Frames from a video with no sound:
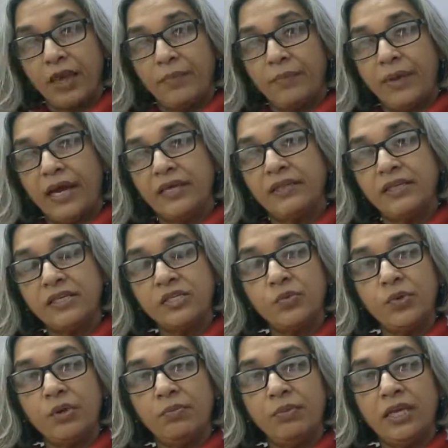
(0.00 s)
By this
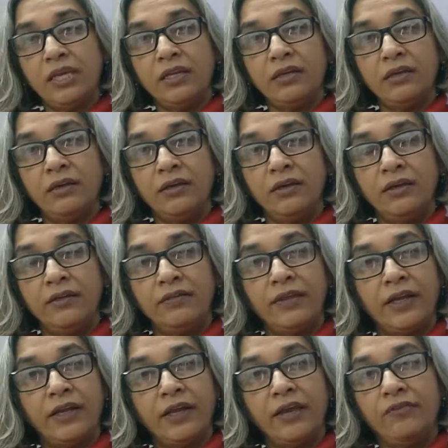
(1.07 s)
we mean
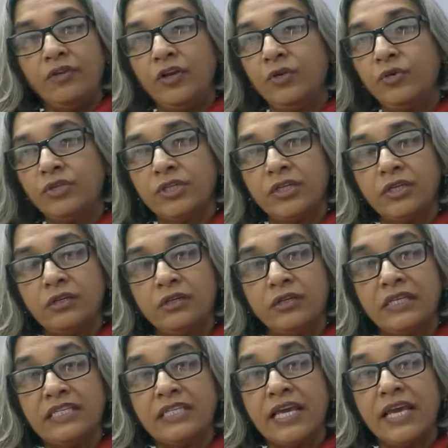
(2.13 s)
that evolution
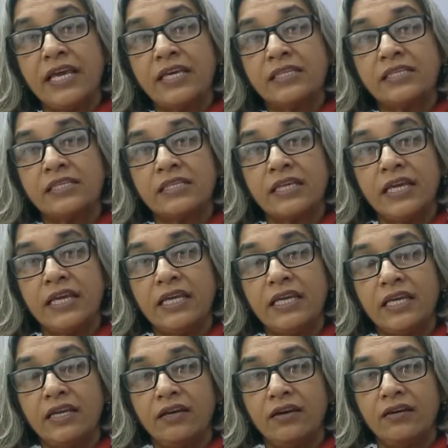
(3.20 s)
takes
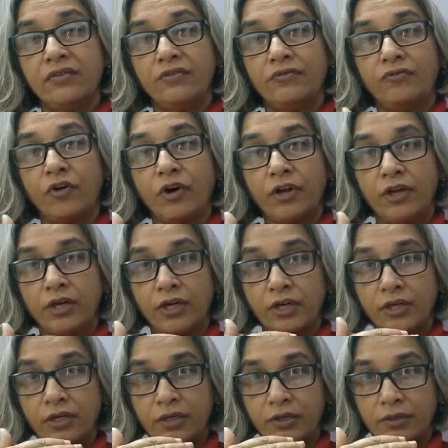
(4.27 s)
it for
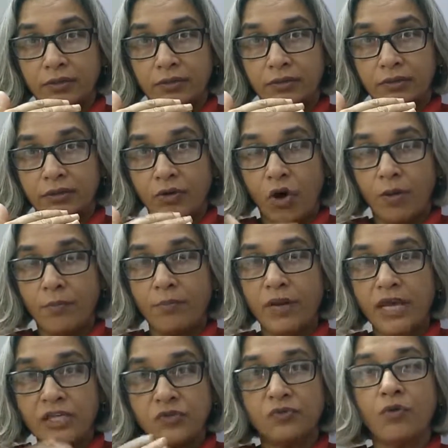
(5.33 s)
a
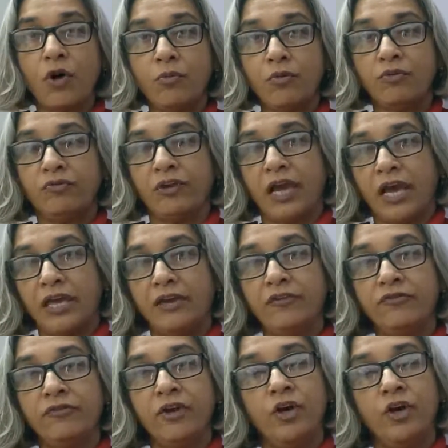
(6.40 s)
complex form of life